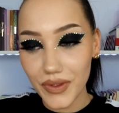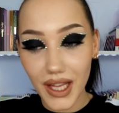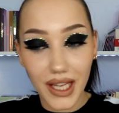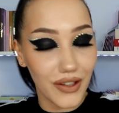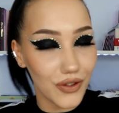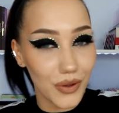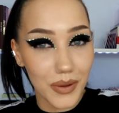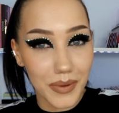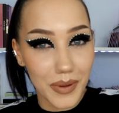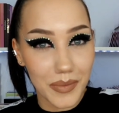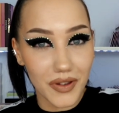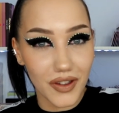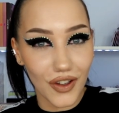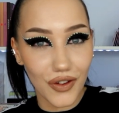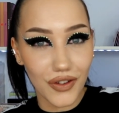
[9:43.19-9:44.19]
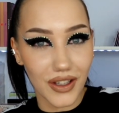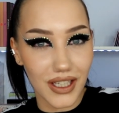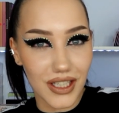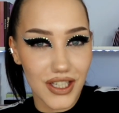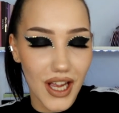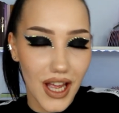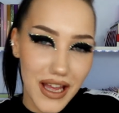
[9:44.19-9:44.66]
And if you wanna become a
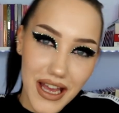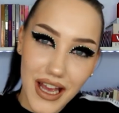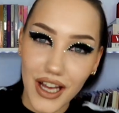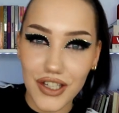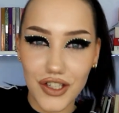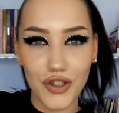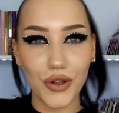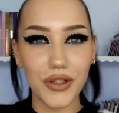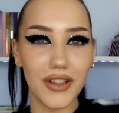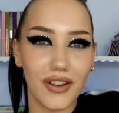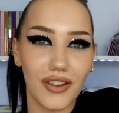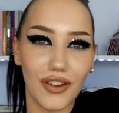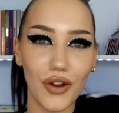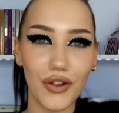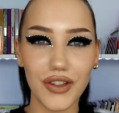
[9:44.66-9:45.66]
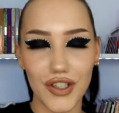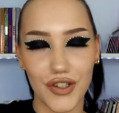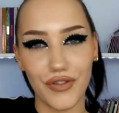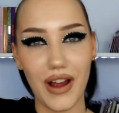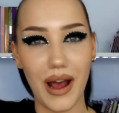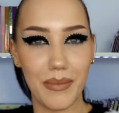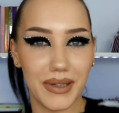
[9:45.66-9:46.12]
sausage and join the sausage
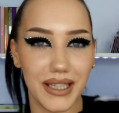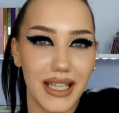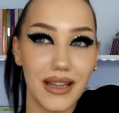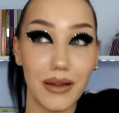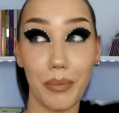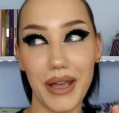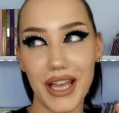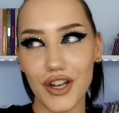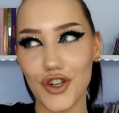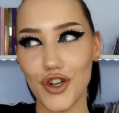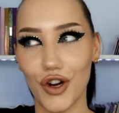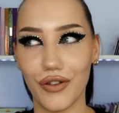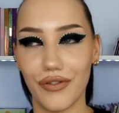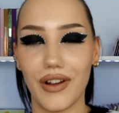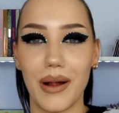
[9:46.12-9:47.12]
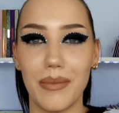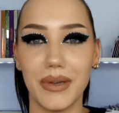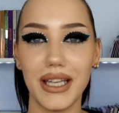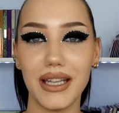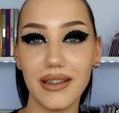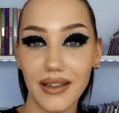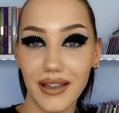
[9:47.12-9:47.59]
family, the Patreon
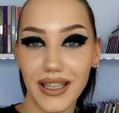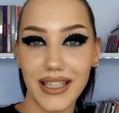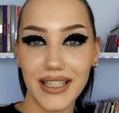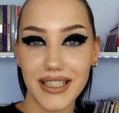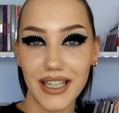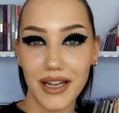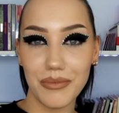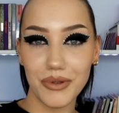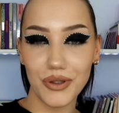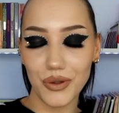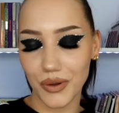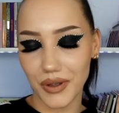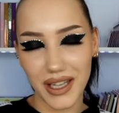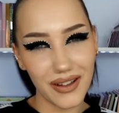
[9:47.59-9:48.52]
family, the link is down below.